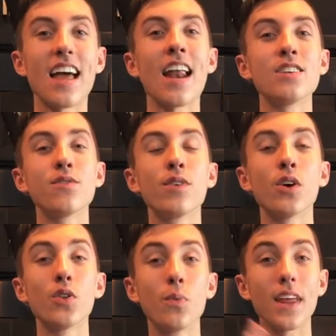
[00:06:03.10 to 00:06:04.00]
that is
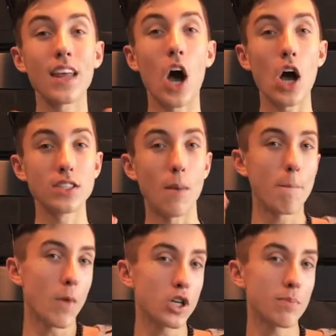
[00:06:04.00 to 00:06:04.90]
filled with
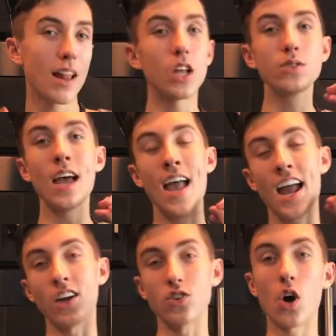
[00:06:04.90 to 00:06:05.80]
some marshmallows
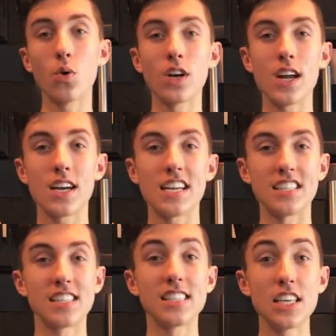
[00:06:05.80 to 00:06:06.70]
and coconut
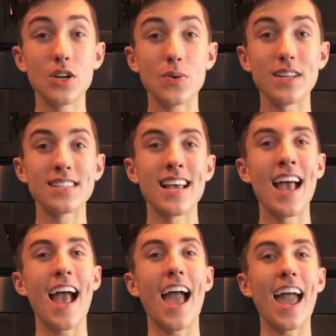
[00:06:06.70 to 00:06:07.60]
and sequins,
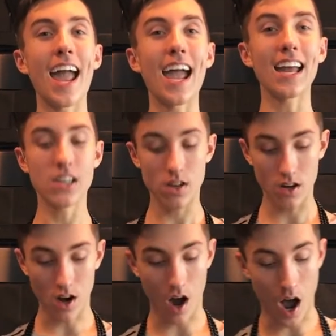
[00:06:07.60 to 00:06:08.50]
and
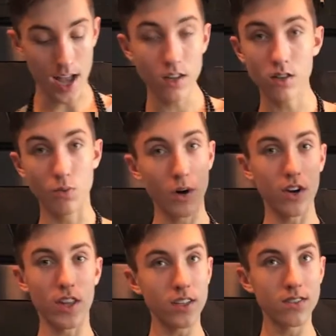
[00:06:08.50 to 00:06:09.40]
I could
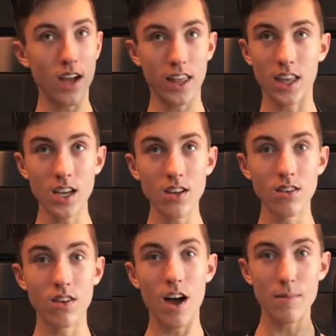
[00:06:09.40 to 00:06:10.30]
wear this, I think.
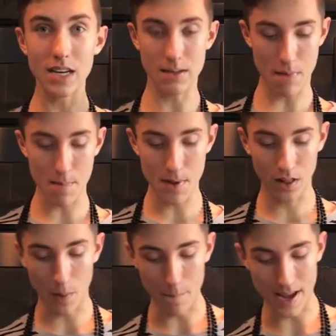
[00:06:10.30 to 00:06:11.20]
I mean, it might be a
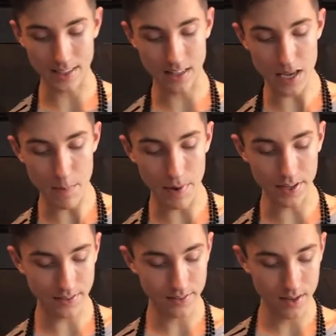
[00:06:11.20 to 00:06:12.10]
little messy,
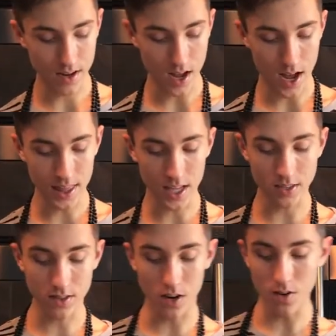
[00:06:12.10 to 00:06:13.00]
but I think
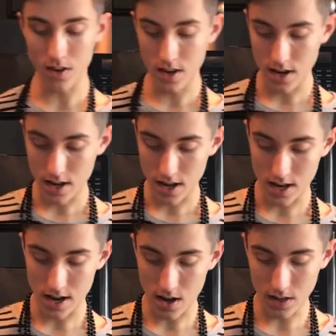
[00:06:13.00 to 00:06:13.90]
so.
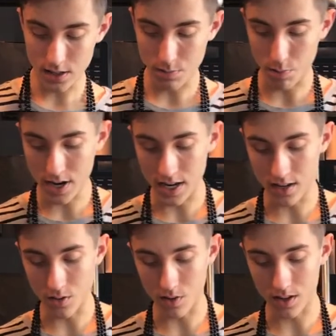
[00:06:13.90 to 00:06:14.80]
Now let's break
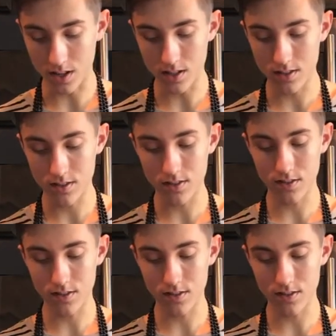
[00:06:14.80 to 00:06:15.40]
into one of these.